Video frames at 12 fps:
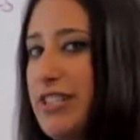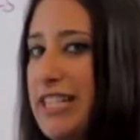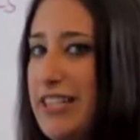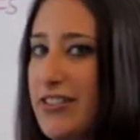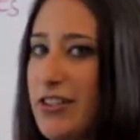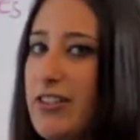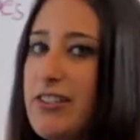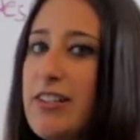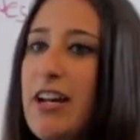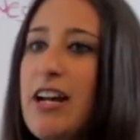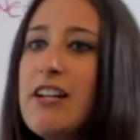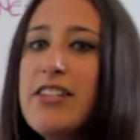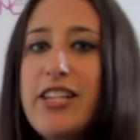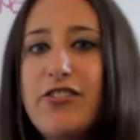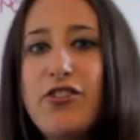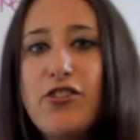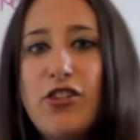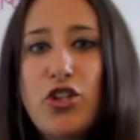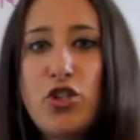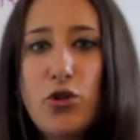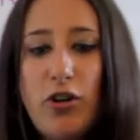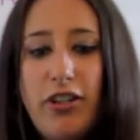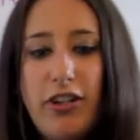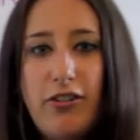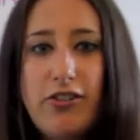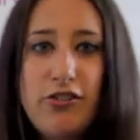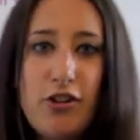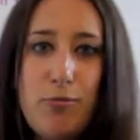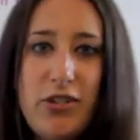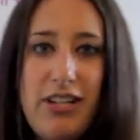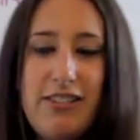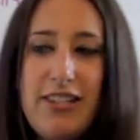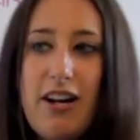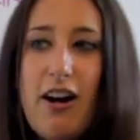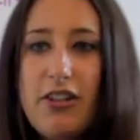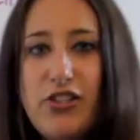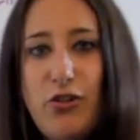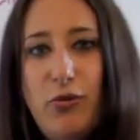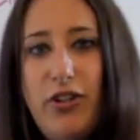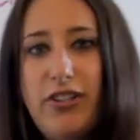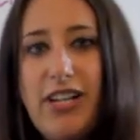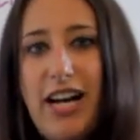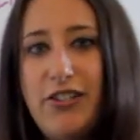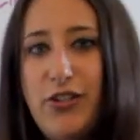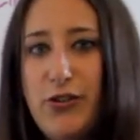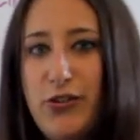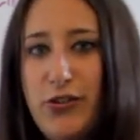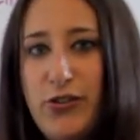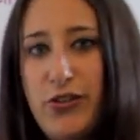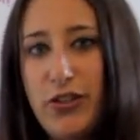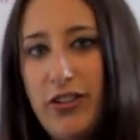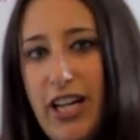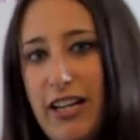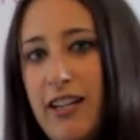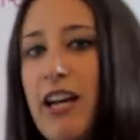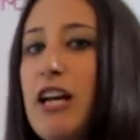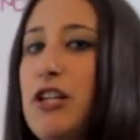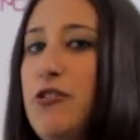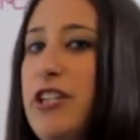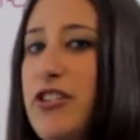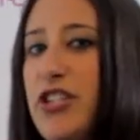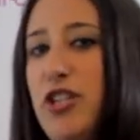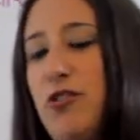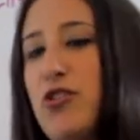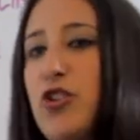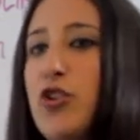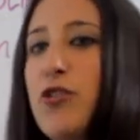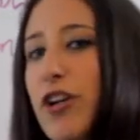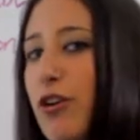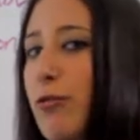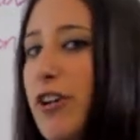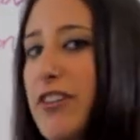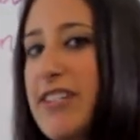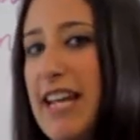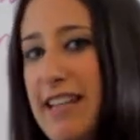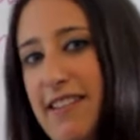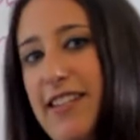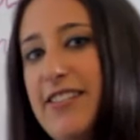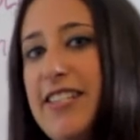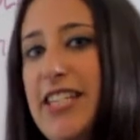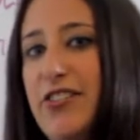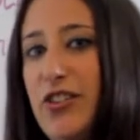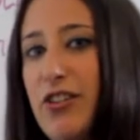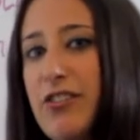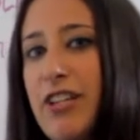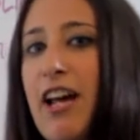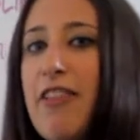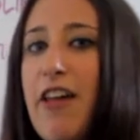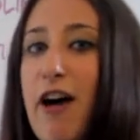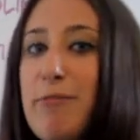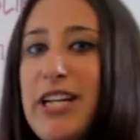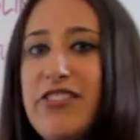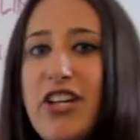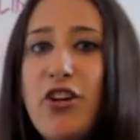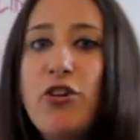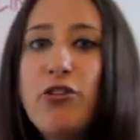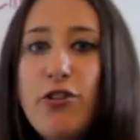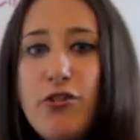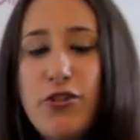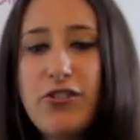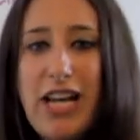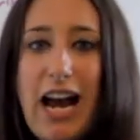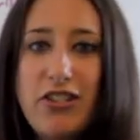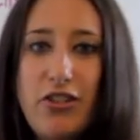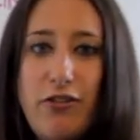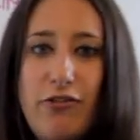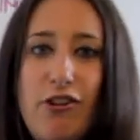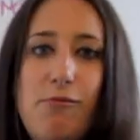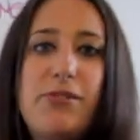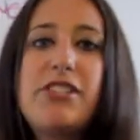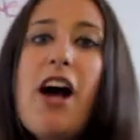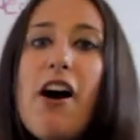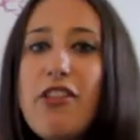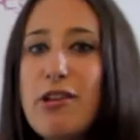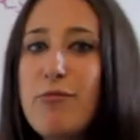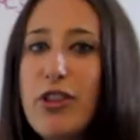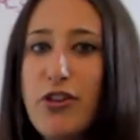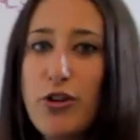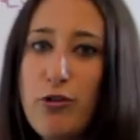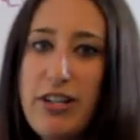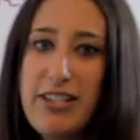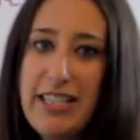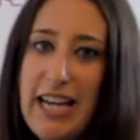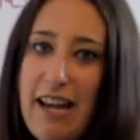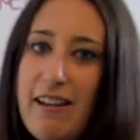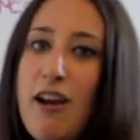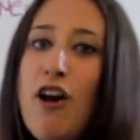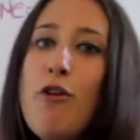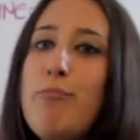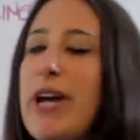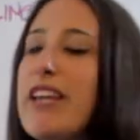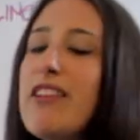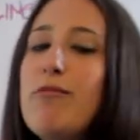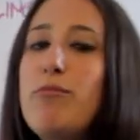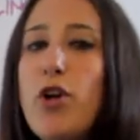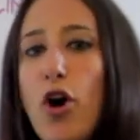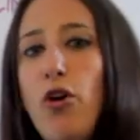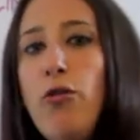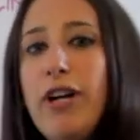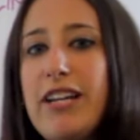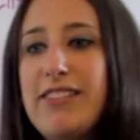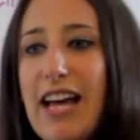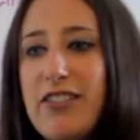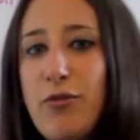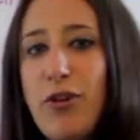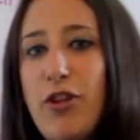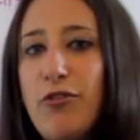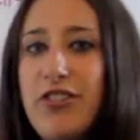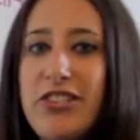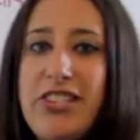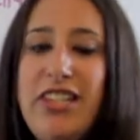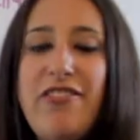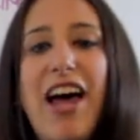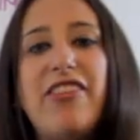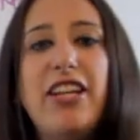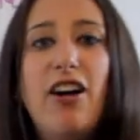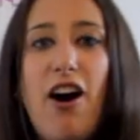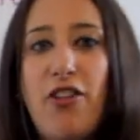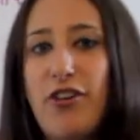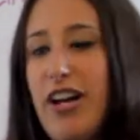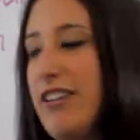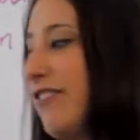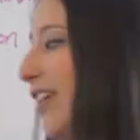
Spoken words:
teasers. Teasers are short little descriptions that also will entice users to click. You need to use your trigger words in these teasers. That means include those action verbs. Tell them what they're going to get. Make them know exactly what they'll receive at the other end of